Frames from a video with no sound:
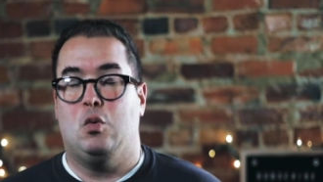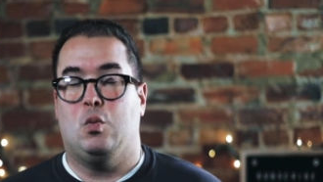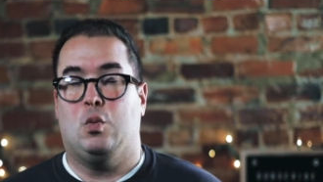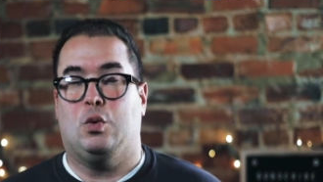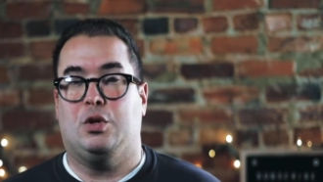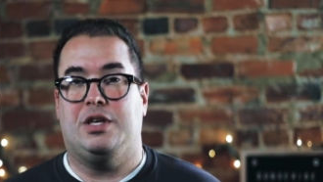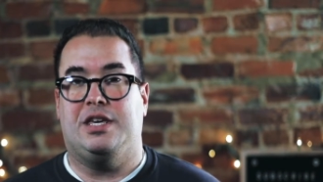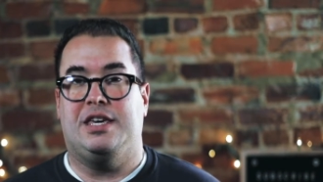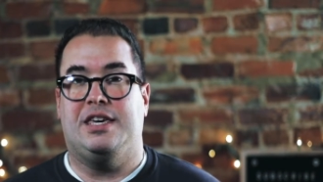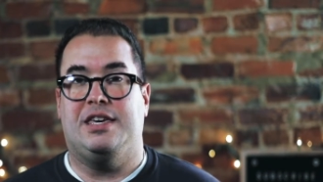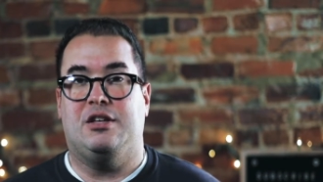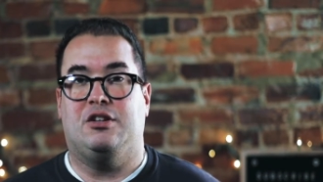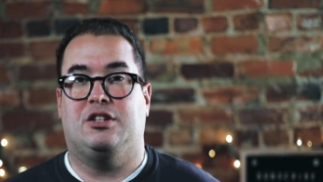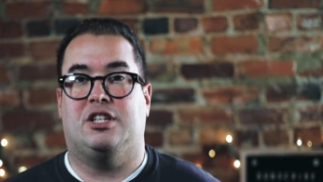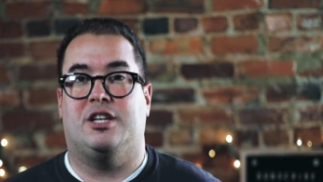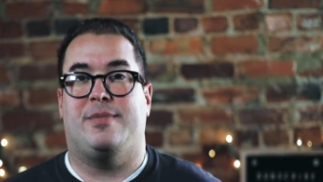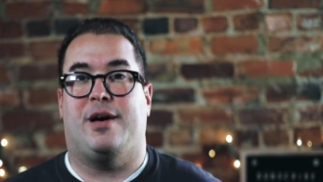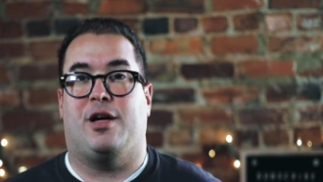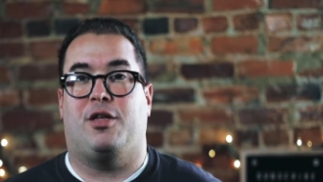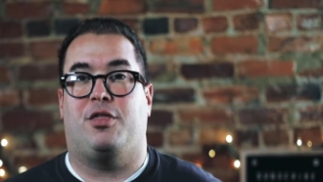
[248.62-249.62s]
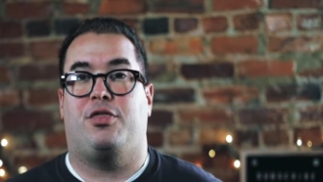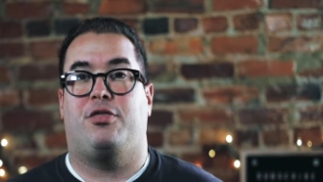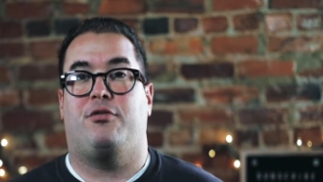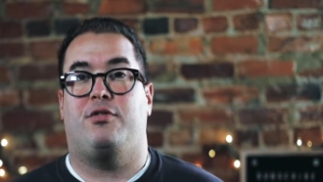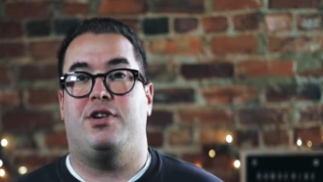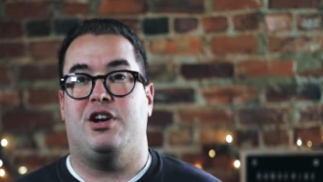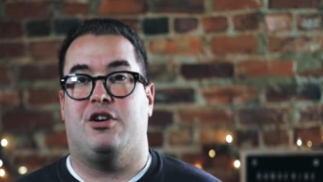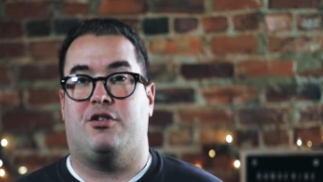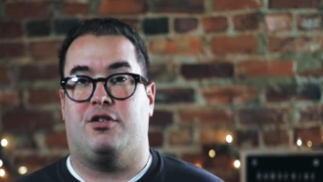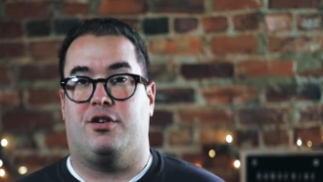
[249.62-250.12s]
will yield about
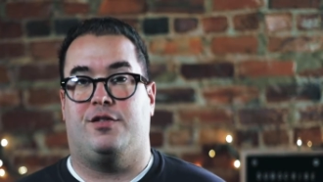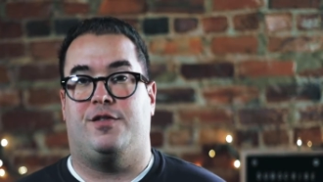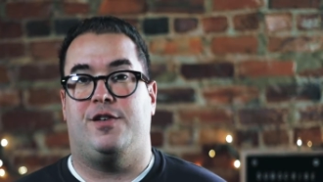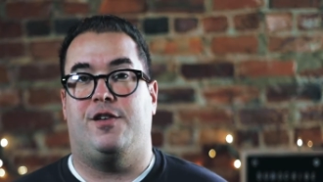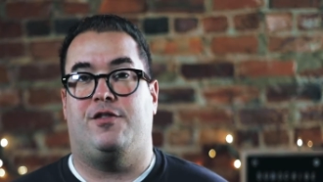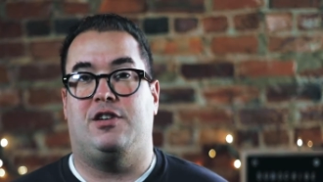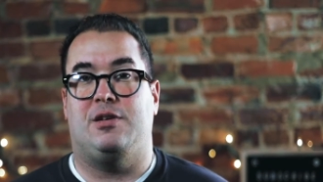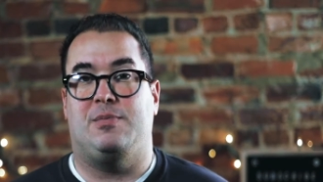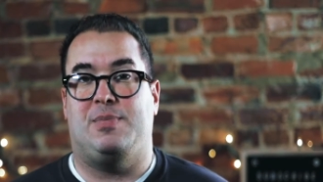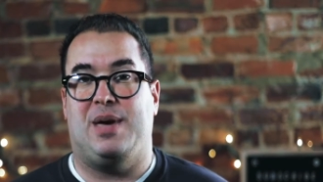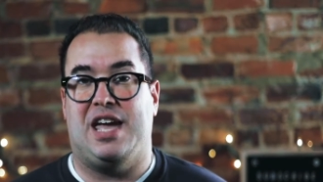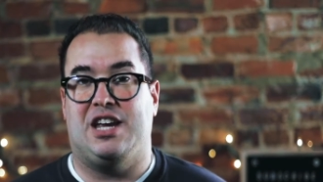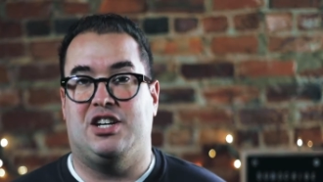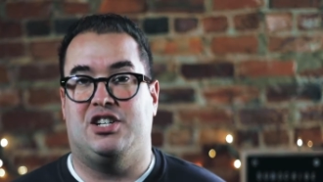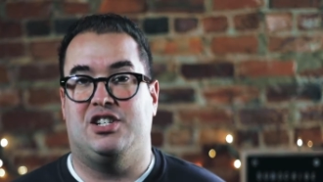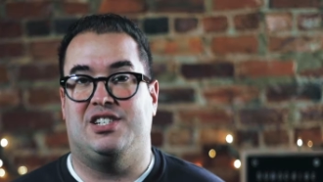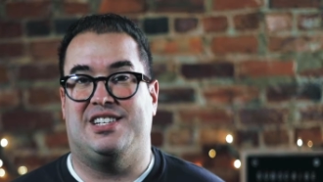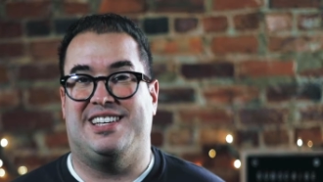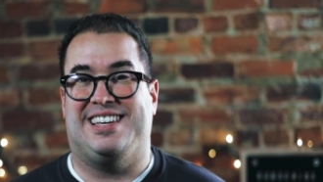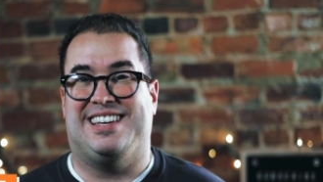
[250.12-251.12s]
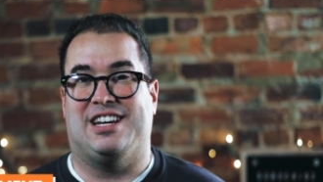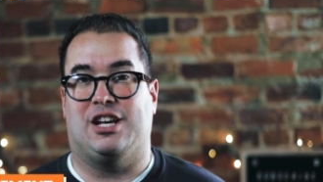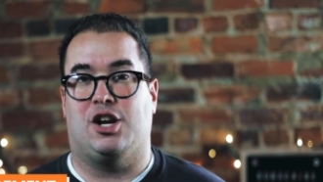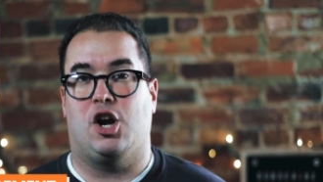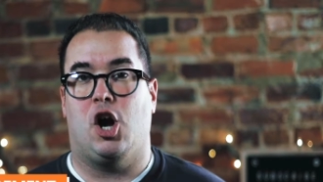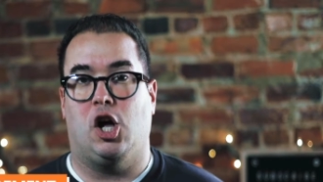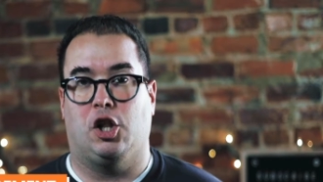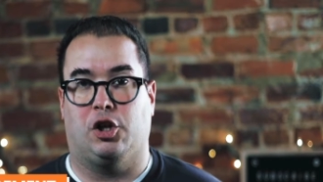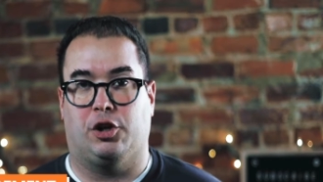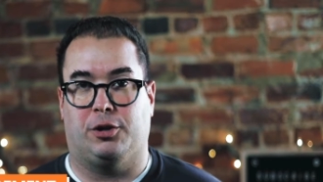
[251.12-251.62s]
350 pages in
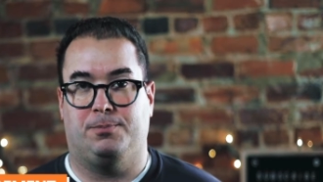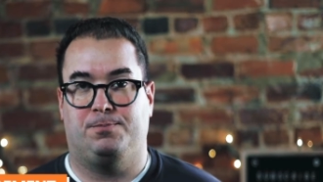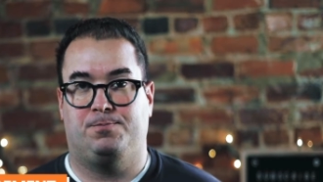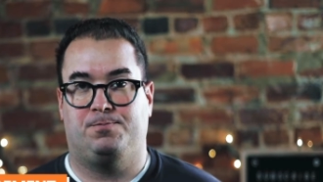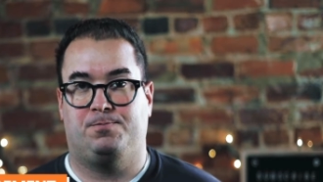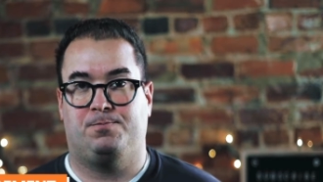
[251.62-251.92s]
color.